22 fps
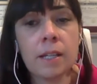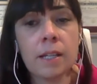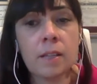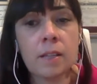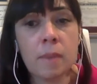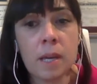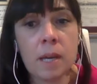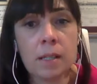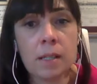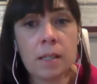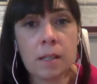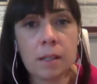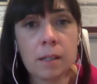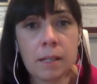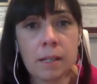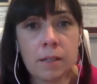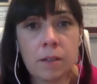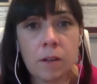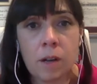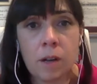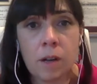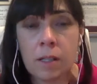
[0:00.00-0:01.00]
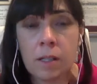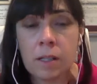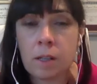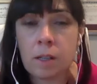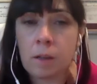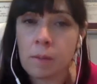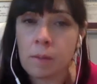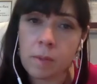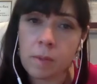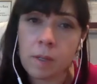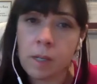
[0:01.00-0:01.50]
amazing. That's
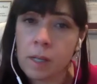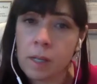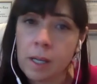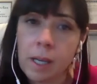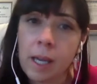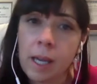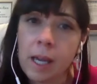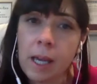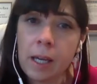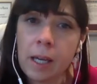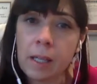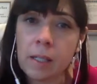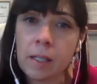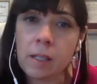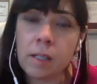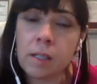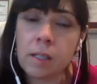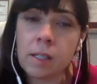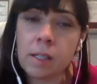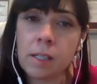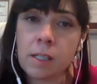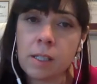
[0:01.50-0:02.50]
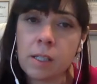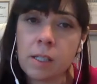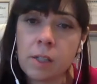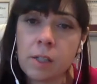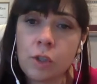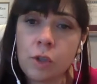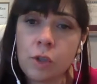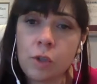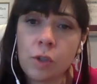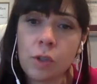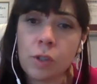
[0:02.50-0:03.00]
awesome. And
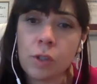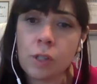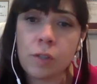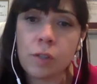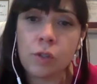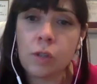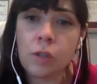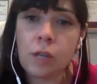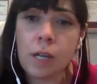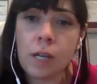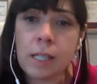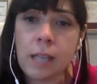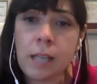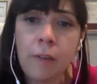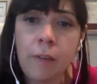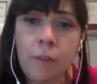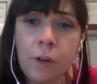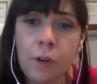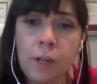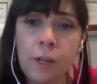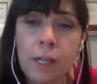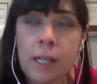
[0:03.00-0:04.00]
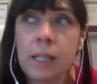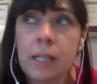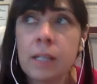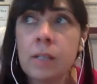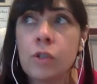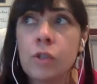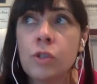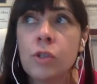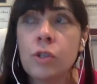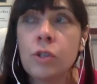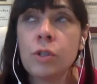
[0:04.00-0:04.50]
did you guys ever get
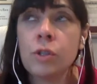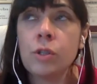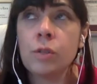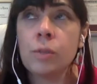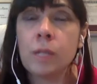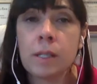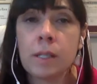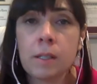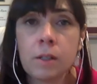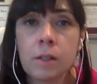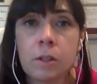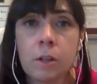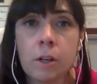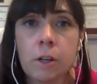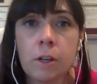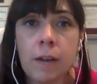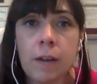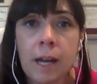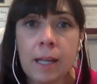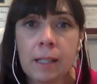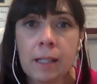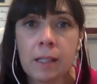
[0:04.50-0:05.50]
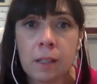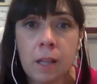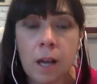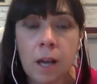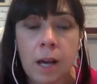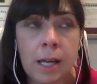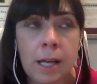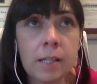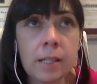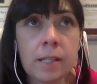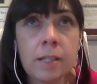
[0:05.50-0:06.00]
into, because I've had
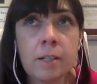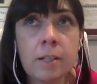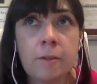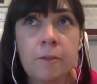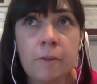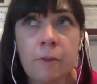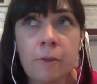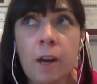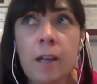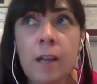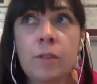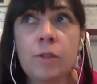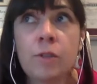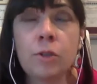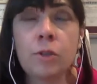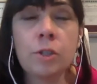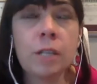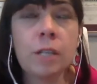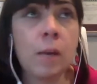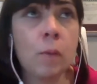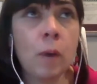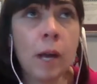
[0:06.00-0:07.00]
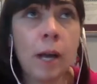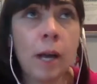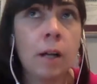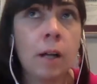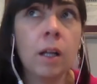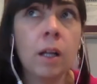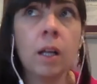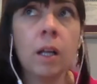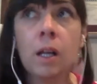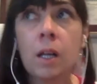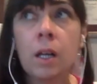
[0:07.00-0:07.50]
clients and friends who say,
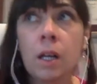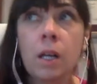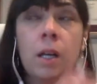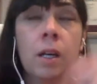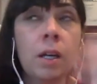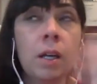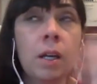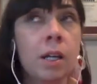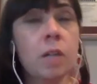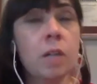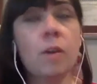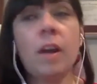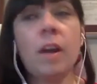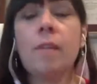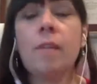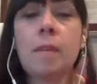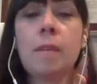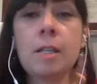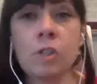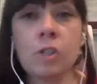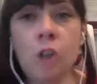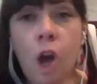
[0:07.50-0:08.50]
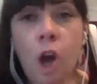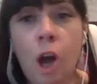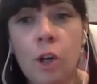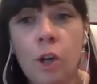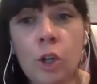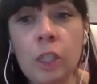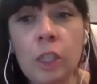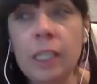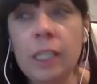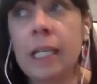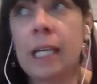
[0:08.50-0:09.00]
well, I have my
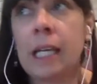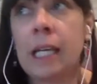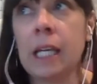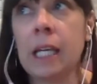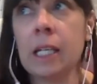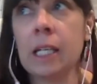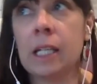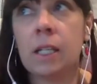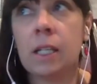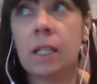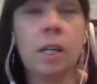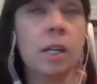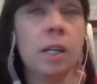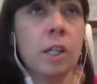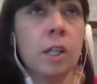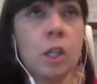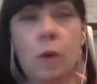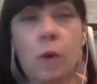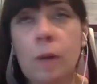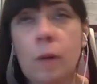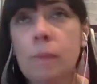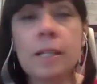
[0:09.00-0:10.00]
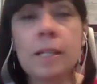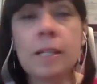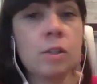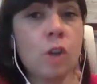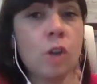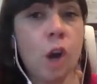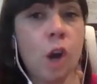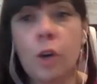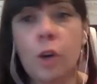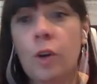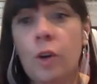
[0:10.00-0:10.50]
soccer league, and I play
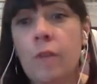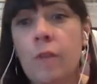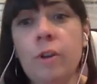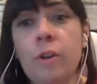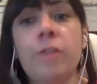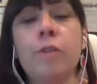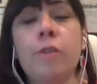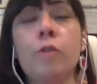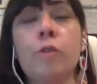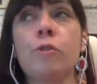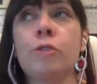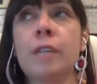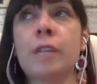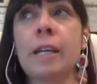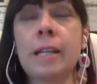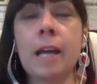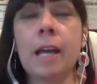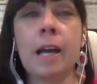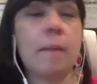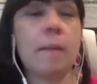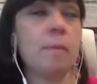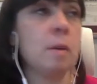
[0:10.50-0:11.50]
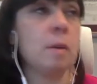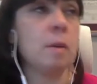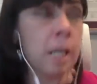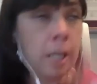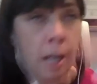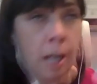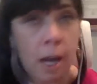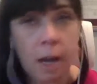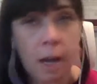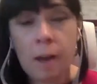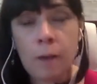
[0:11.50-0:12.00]
soccer every Thursday night, but
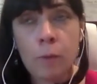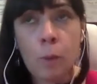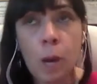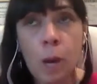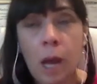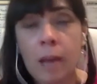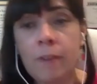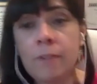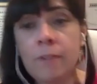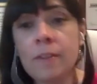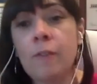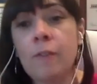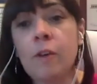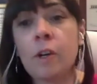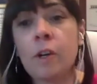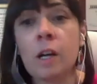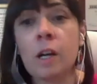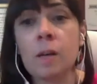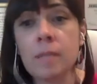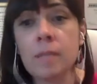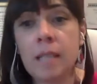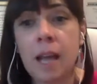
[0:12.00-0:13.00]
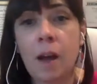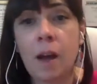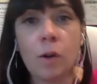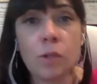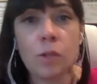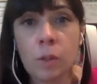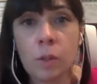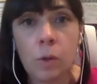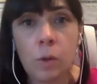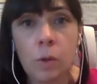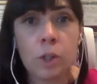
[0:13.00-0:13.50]
my wife never comes
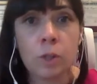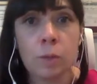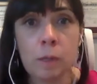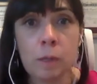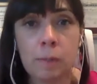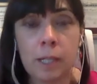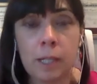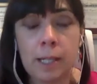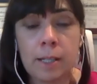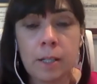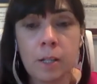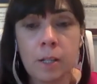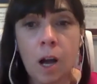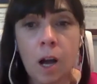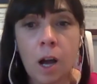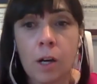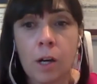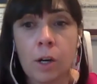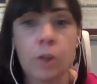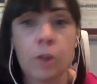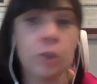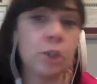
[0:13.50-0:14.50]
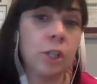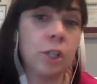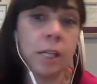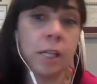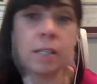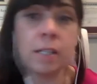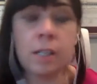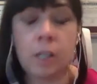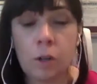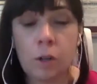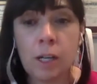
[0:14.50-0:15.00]
out to watch me play soccer. She
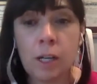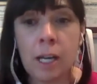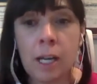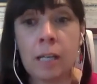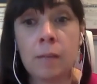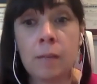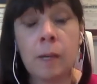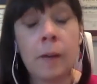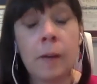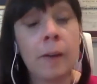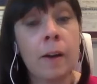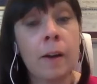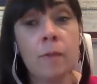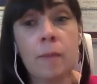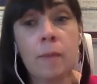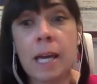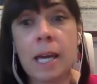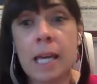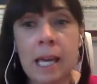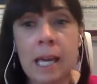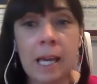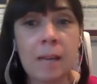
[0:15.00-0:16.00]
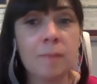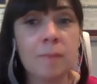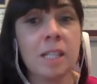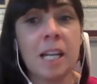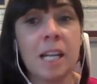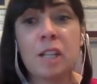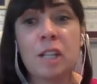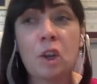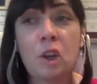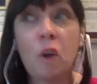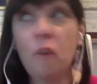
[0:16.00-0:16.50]
doesn't go to any of my games, and
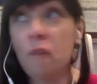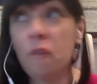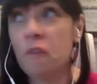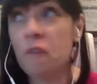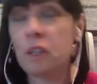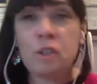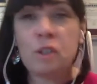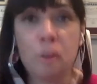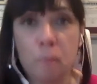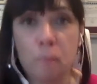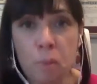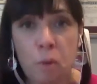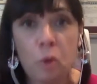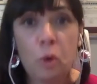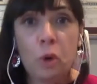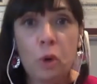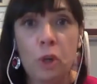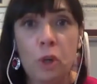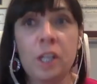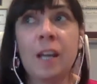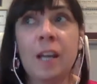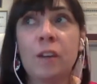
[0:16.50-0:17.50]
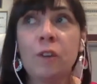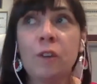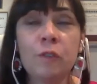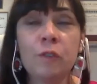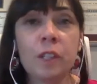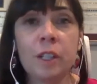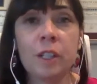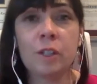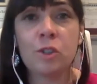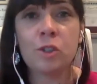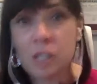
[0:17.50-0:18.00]
I don't feel supported. I don't
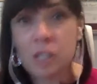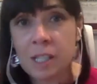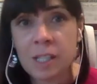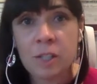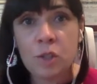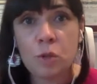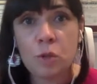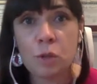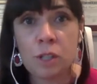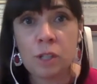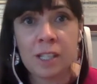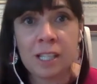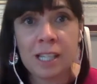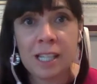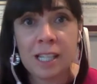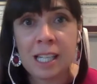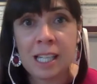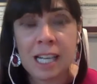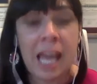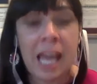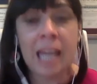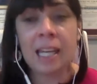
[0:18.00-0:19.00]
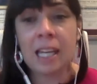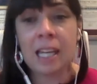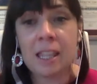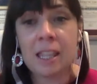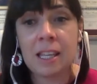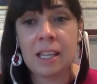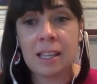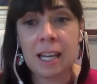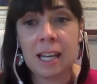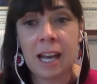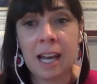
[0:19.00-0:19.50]
feel like she's interested in
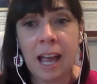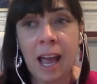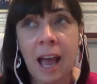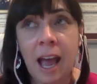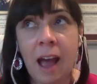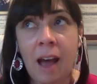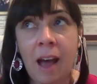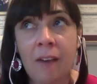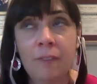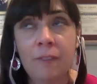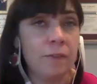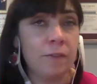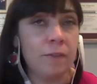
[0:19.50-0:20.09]
anything that I have,